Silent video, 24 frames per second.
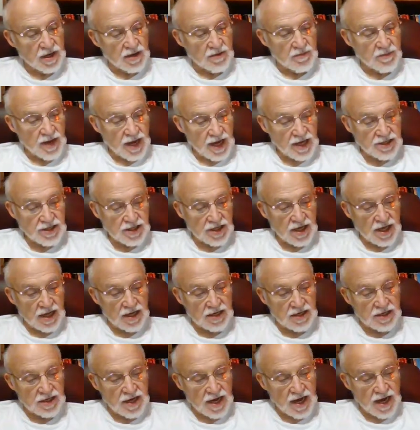By
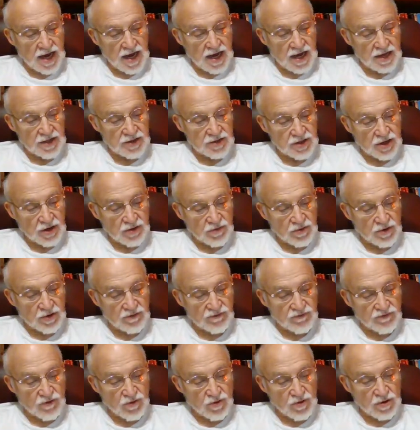1889, there were
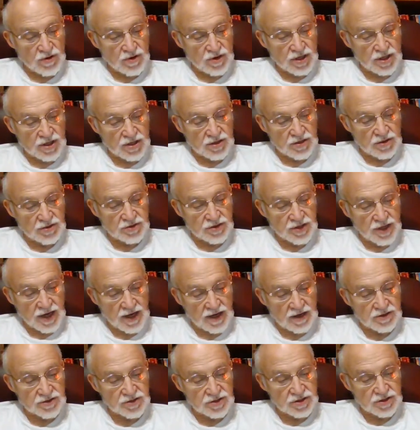
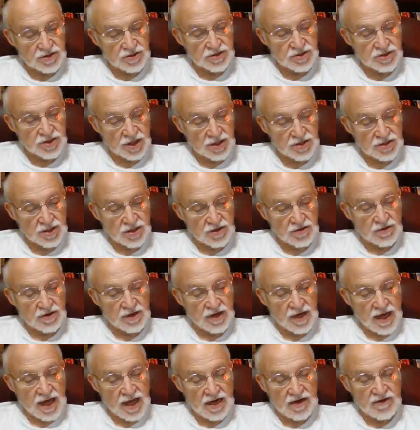
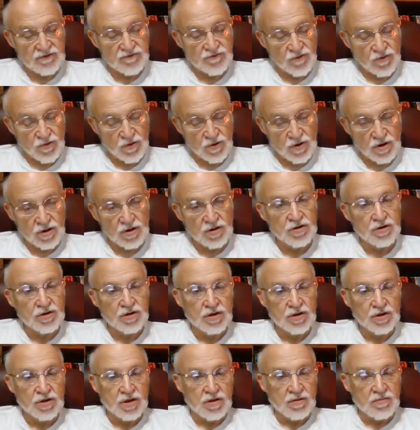42,694
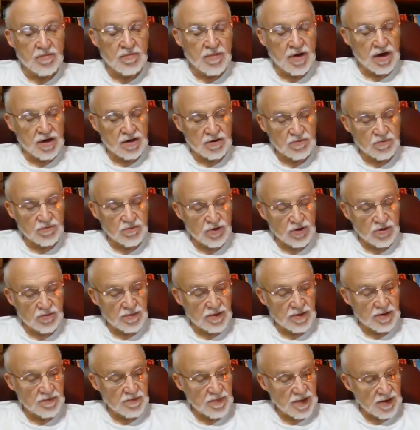Modern
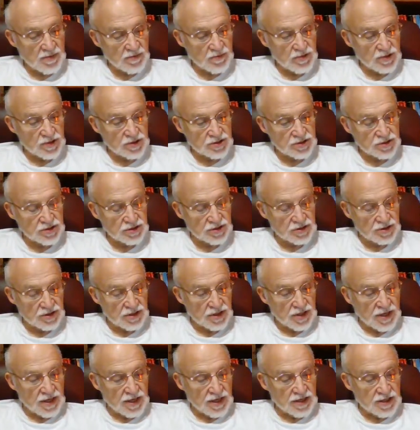Woodmen members.
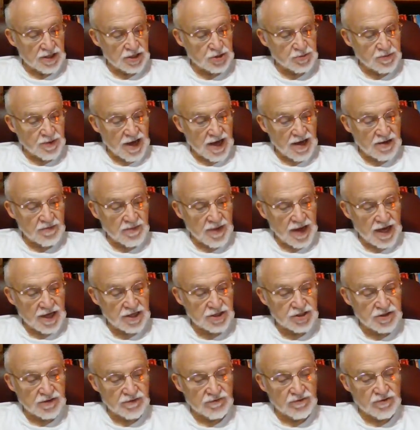Despite
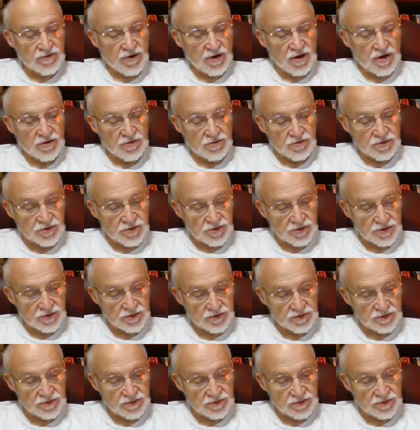massive growth,